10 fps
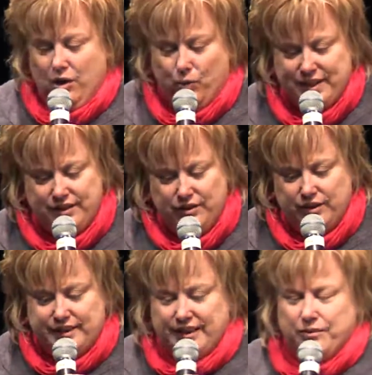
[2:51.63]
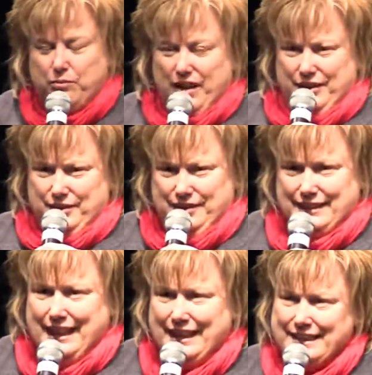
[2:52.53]
Western New South
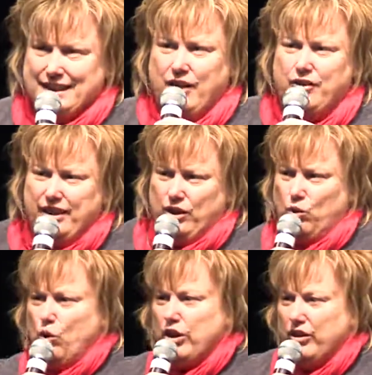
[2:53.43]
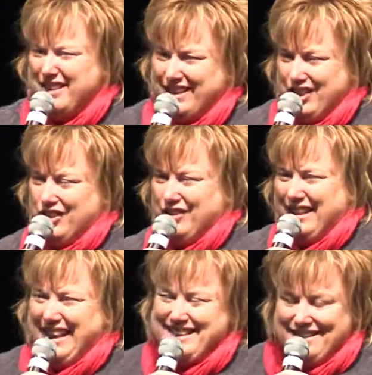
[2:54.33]
Wales is currently an organisational
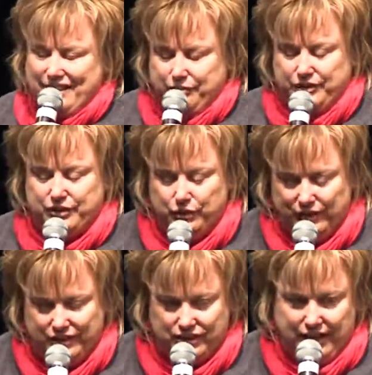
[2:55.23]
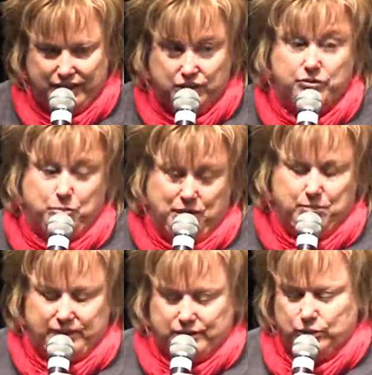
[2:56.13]
entity for school education for
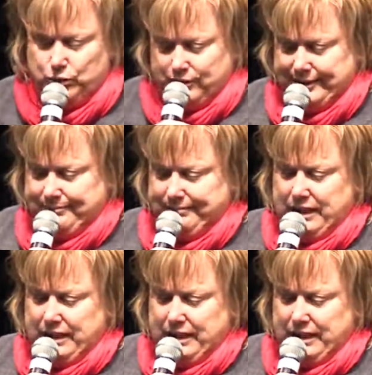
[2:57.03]
public schools.